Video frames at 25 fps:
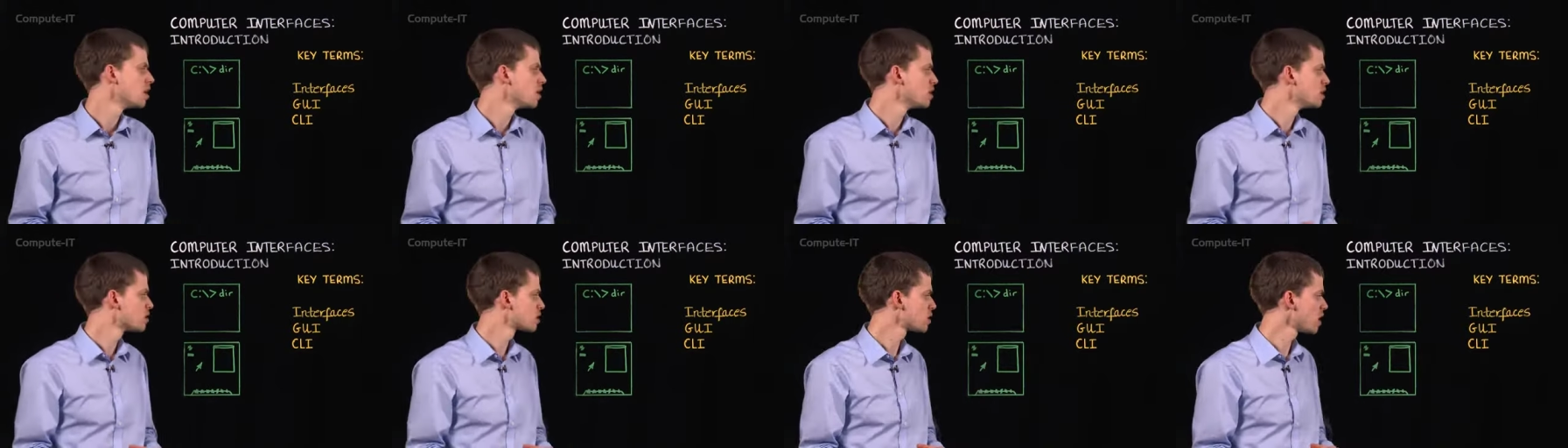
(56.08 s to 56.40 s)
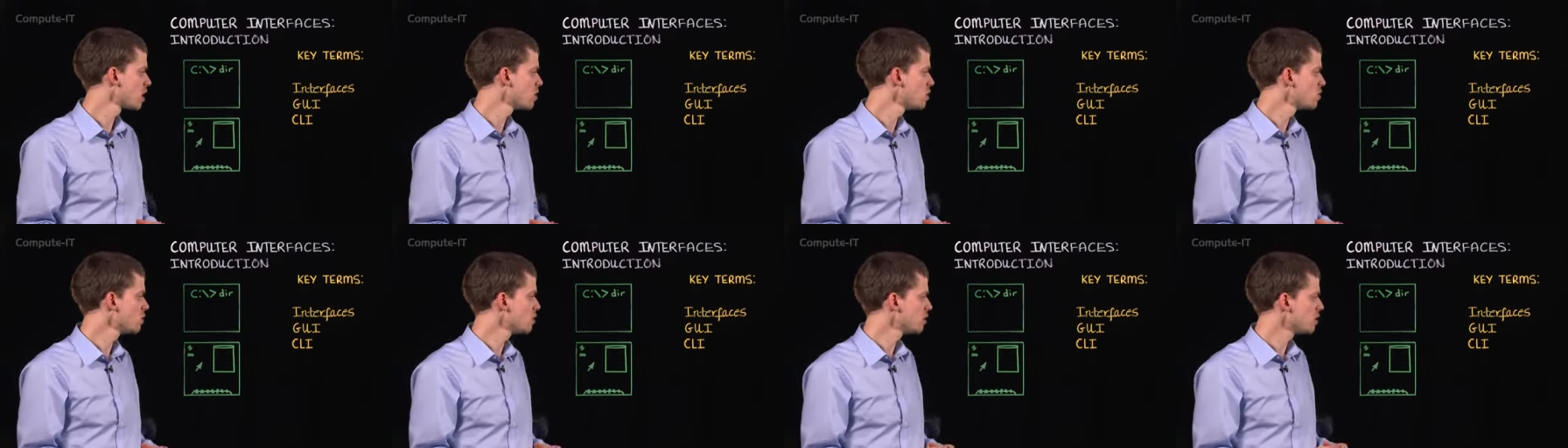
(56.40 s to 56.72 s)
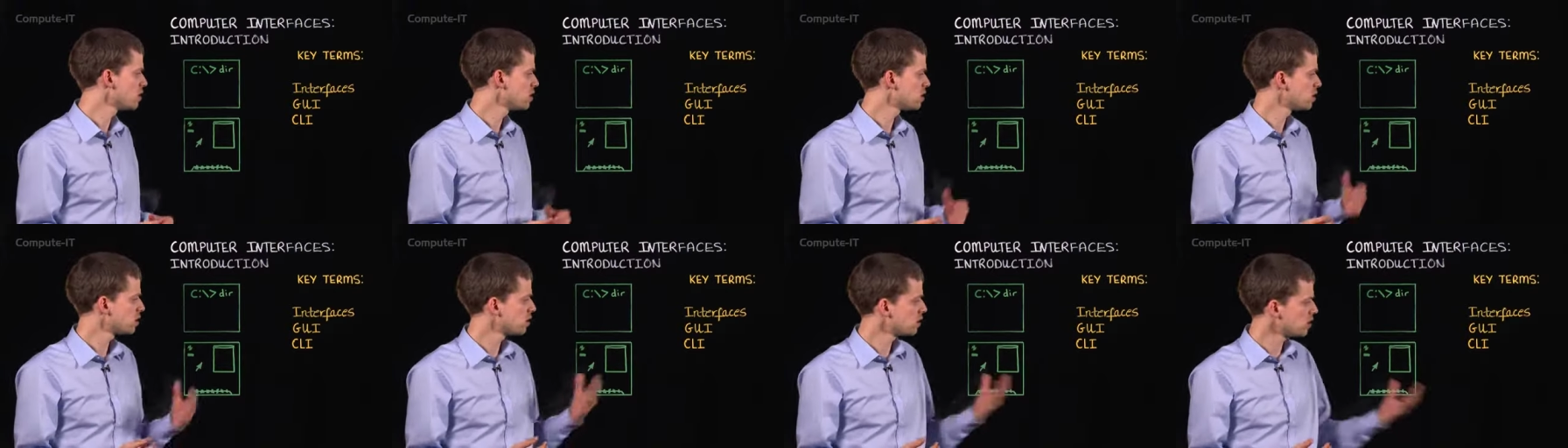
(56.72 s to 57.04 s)
So
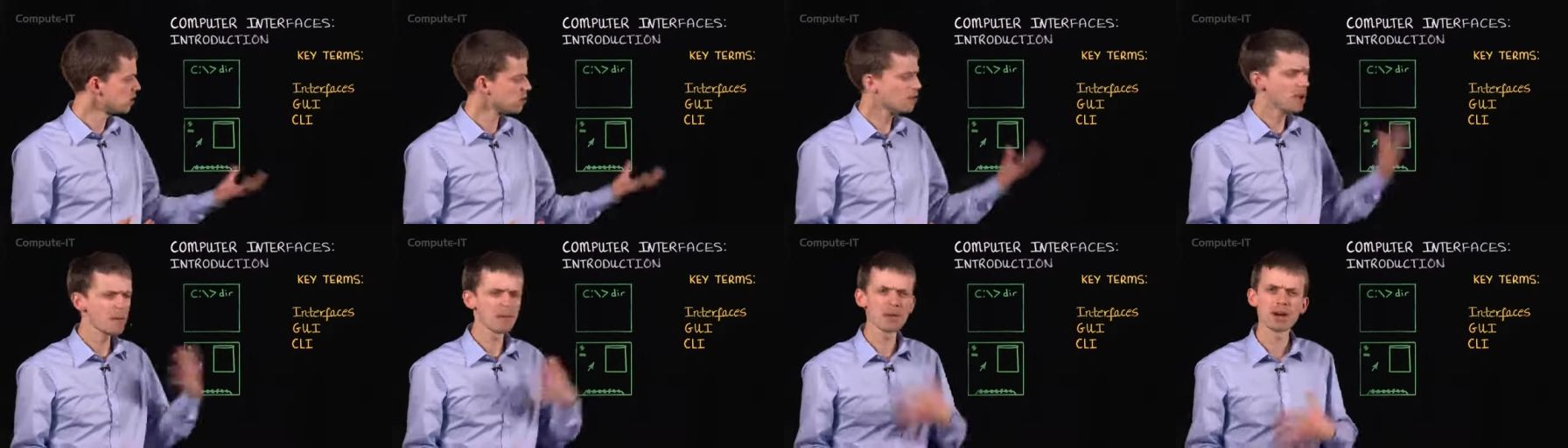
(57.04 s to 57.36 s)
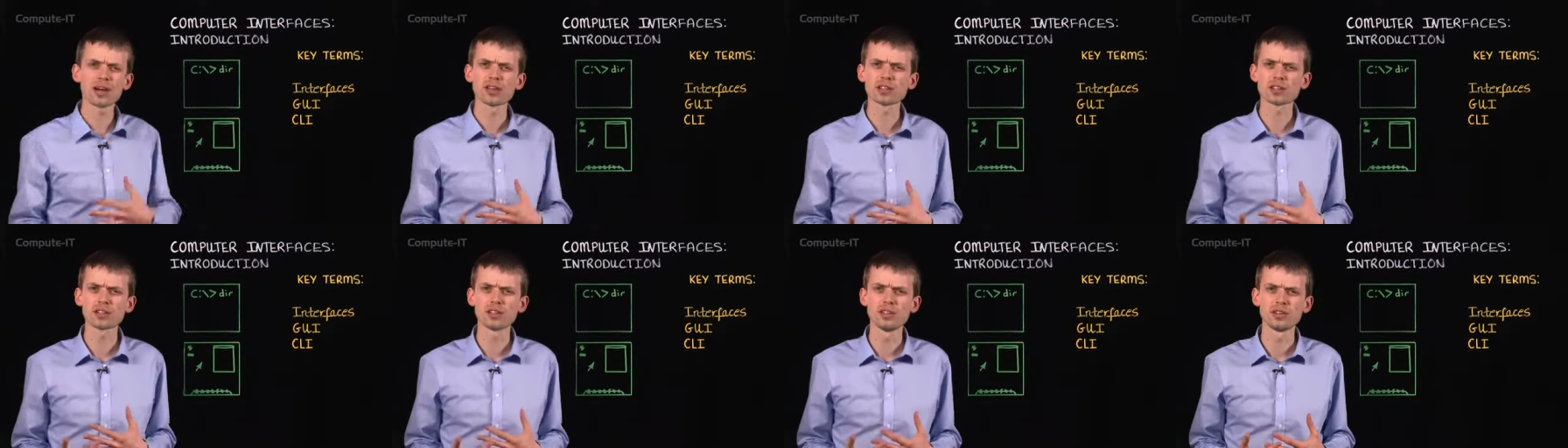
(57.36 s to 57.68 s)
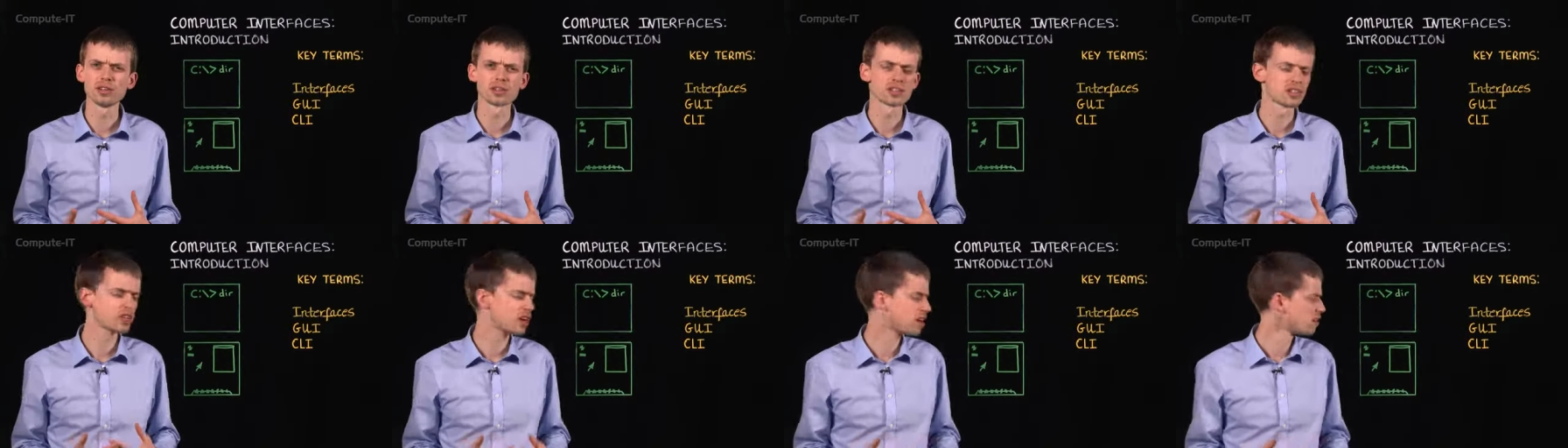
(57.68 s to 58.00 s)
you may be asking
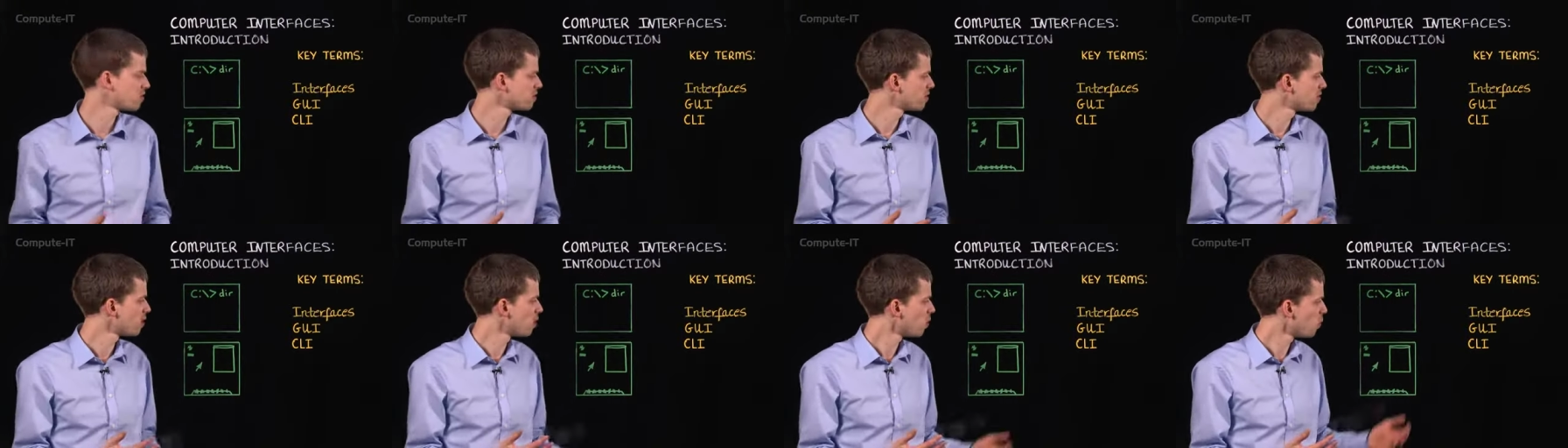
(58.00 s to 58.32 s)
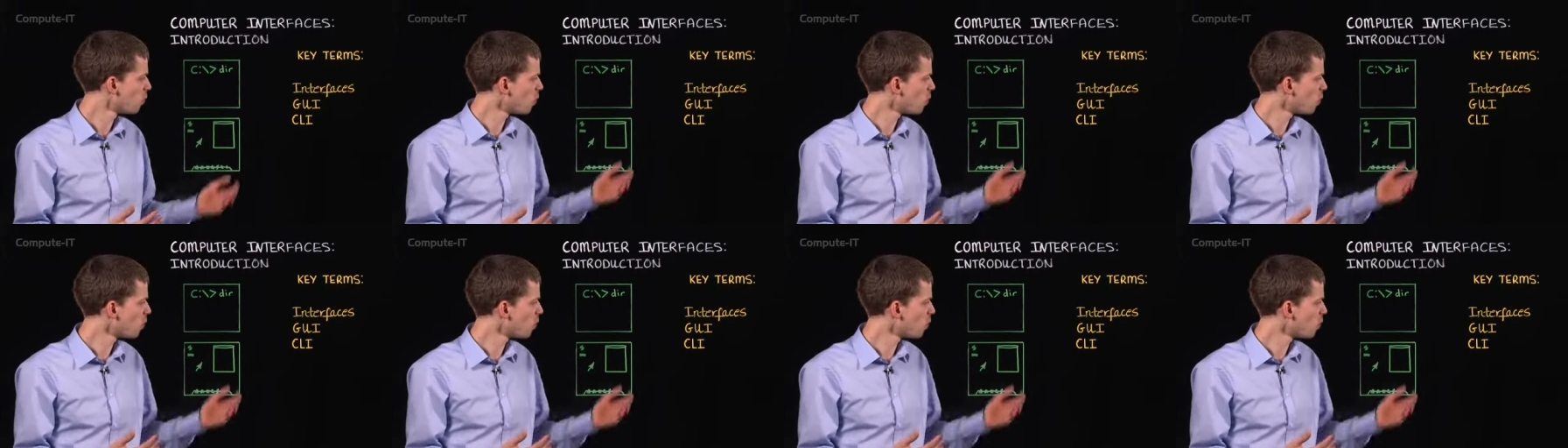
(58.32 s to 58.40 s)
yourself,